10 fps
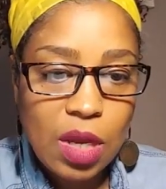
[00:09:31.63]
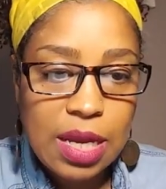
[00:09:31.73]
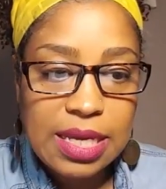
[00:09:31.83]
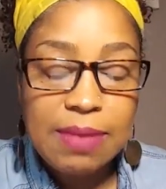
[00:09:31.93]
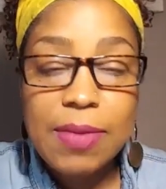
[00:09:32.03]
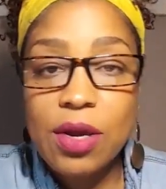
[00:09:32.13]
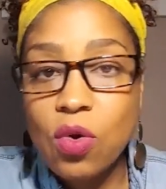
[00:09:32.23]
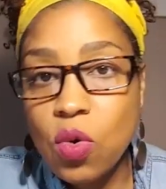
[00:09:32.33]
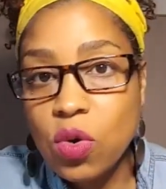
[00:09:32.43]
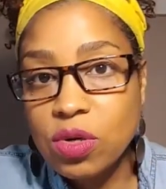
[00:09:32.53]
Again, my
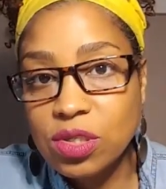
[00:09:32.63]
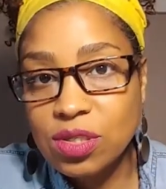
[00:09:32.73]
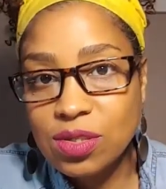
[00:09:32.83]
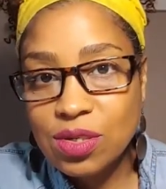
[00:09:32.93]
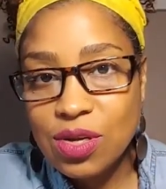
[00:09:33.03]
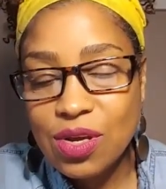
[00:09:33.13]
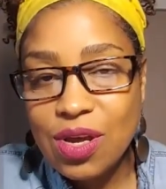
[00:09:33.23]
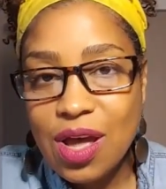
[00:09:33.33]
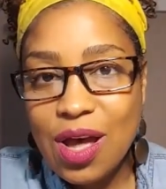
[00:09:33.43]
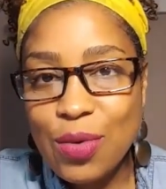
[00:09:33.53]
course,
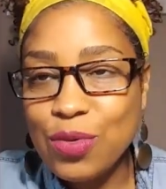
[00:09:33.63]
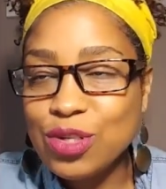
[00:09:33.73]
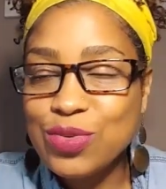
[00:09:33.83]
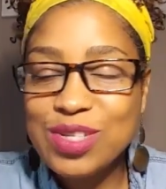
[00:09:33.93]
which